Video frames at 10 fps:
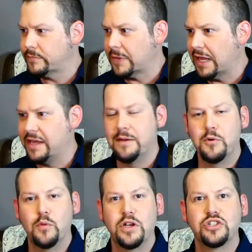can't
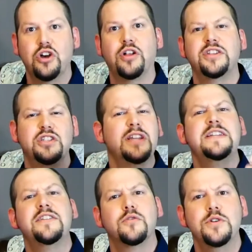remember what it's called. It's
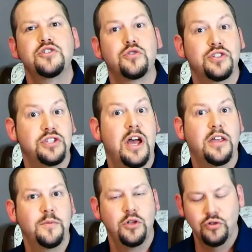linked in the resources
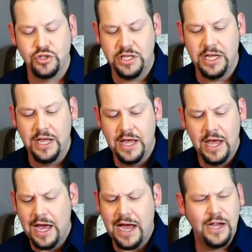document. You'll see it.
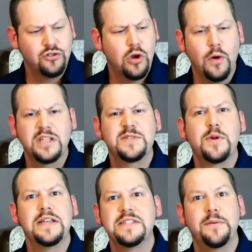Hydro
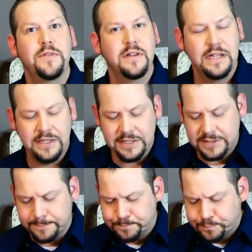Express, something like
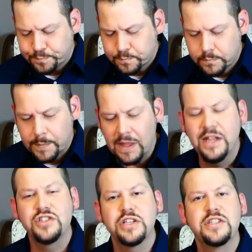this.
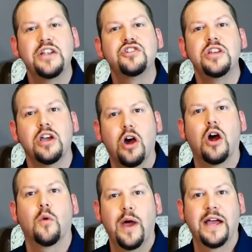It's essentially a
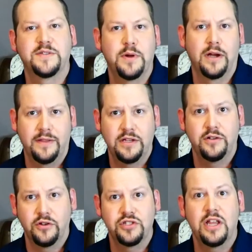car wax product.
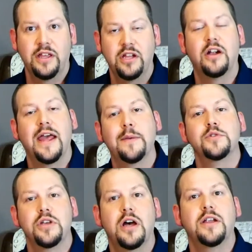They're selling it on
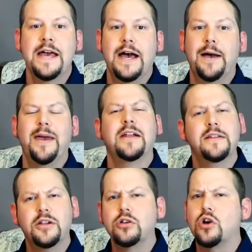Amazon, and a
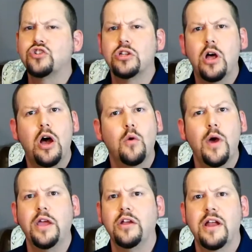little goes a long
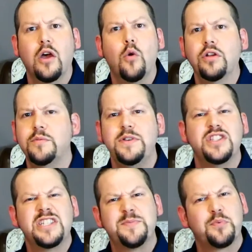way. You're not going to be
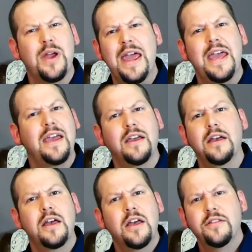spraying
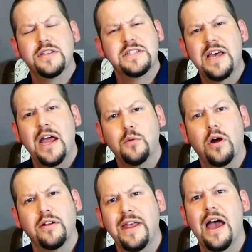the
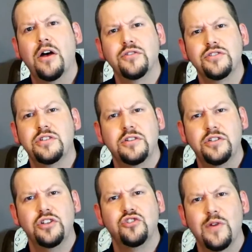sidewalk down
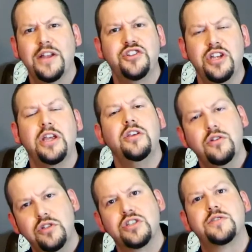to drench it. You
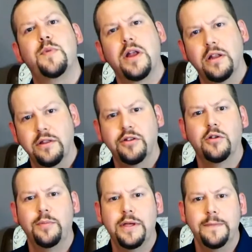just put a
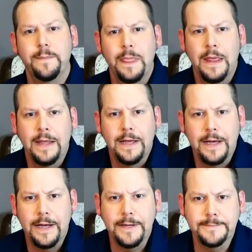little bit.
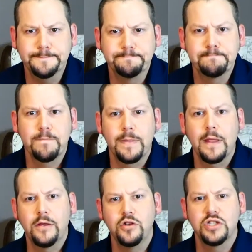
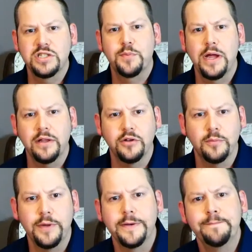You just spray a little
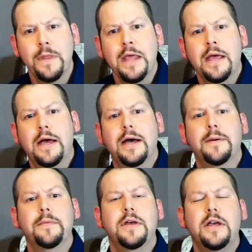bit.
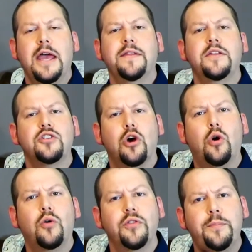And then to
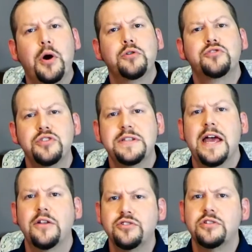hold the posters
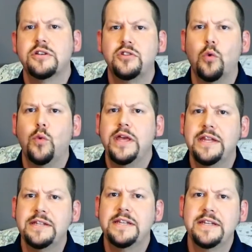down so that the
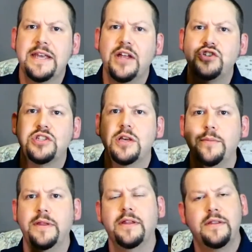wind didn't catch them
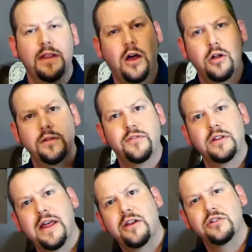and then all of the
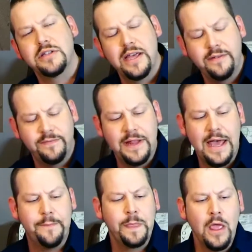letters laid
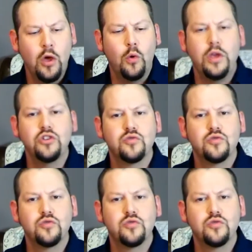flat, we use